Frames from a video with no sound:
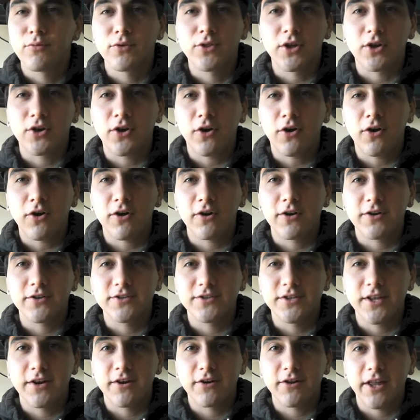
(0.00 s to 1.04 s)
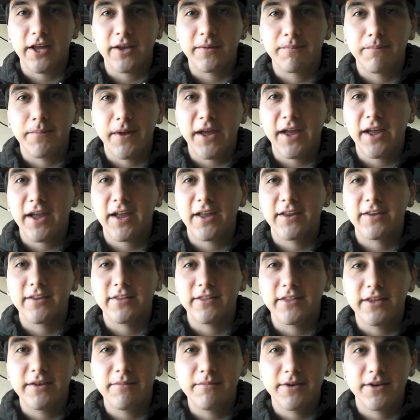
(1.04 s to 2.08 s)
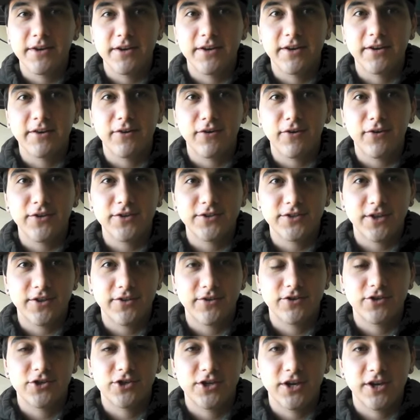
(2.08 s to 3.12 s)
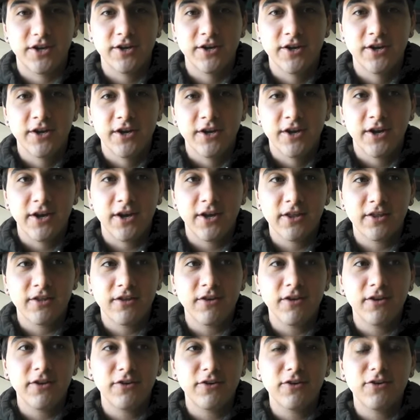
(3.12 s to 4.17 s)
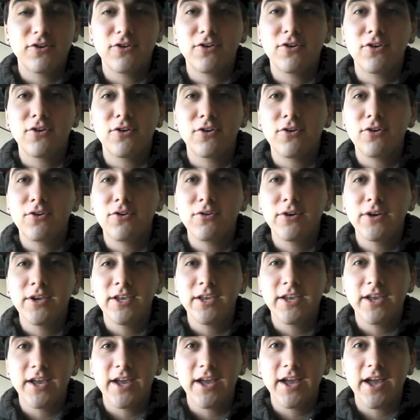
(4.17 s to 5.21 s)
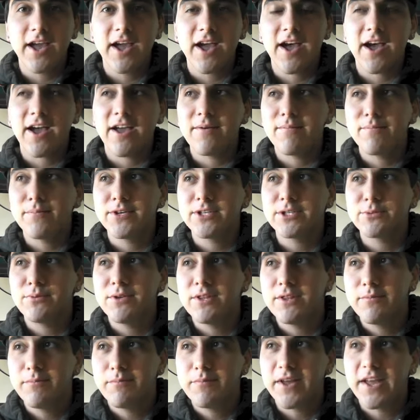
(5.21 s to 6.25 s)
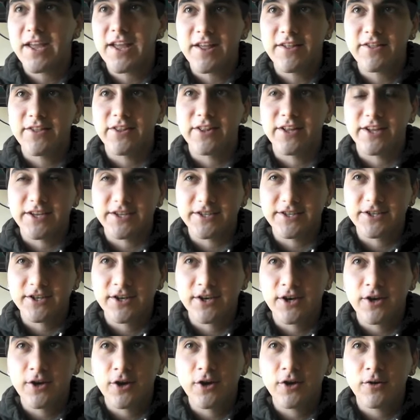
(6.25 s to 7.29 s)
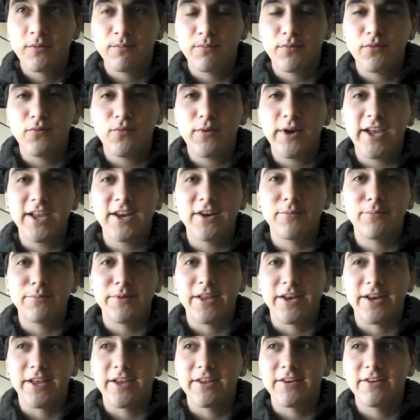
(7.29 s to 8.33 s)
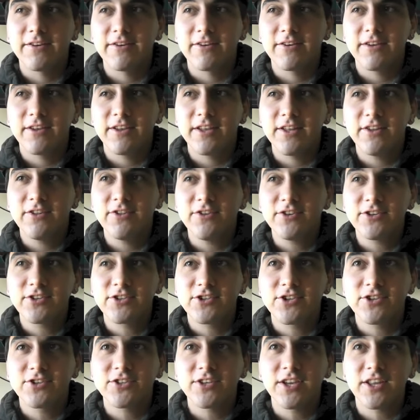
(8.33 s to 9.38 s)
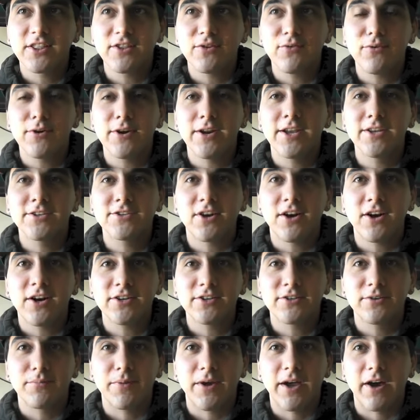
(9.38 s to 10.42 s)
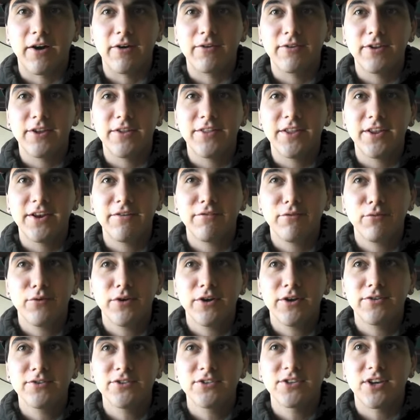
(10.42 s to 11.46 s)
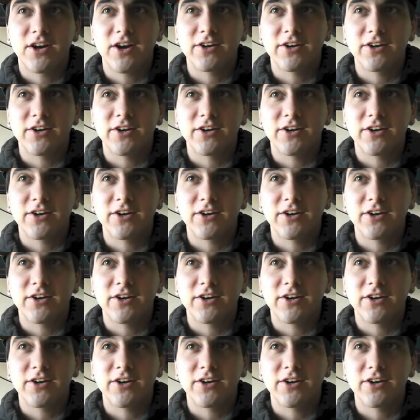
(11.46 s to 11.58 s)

with the cards that are like banned and limited and all this other shit. I thought, oh yeah, it must be the ban list. But wait a minute it looks just like the one I talked about and that everyone else